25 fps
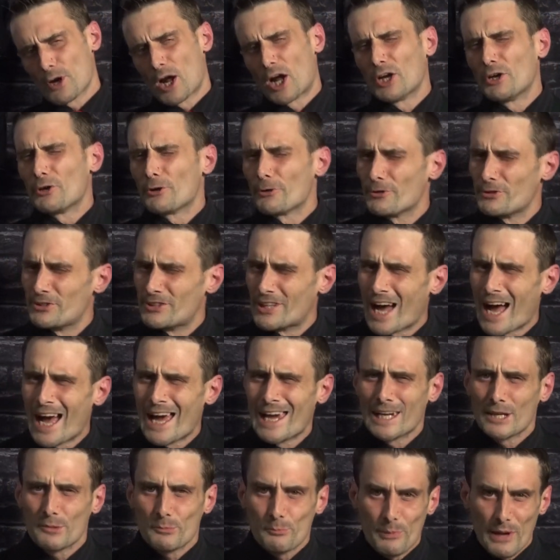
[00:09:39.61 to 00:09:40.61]
on her
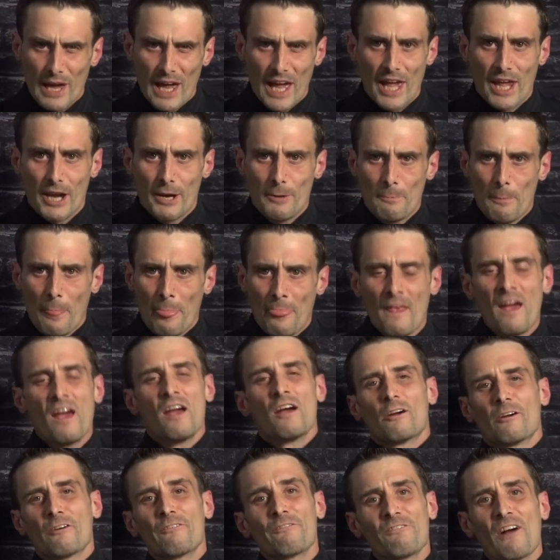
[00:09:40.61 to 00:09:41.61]
dying bed,
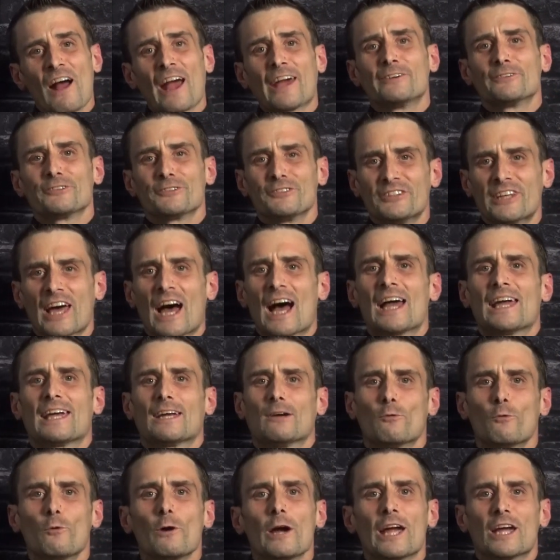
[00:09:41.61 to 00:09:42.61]
her final
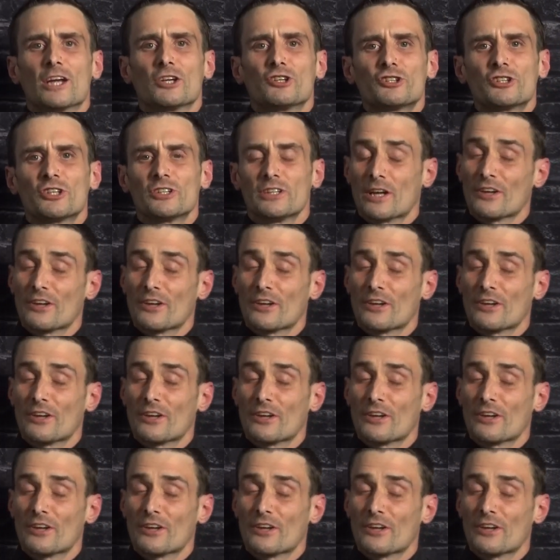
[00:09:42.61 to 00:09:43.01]
dying wish.